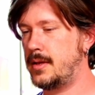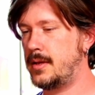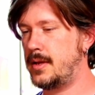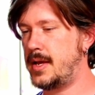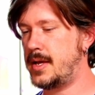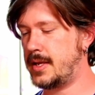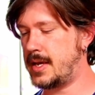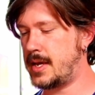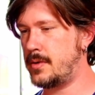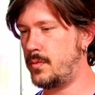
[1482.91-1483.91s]
And
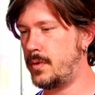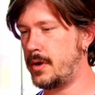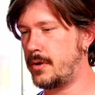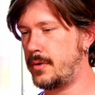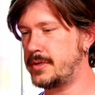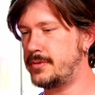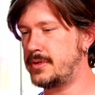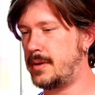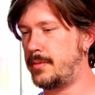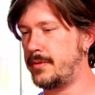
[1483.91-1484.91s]
again, we are going to
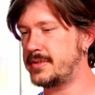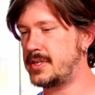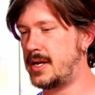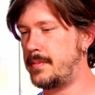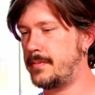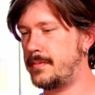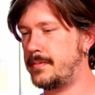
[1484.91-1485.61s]
double this up.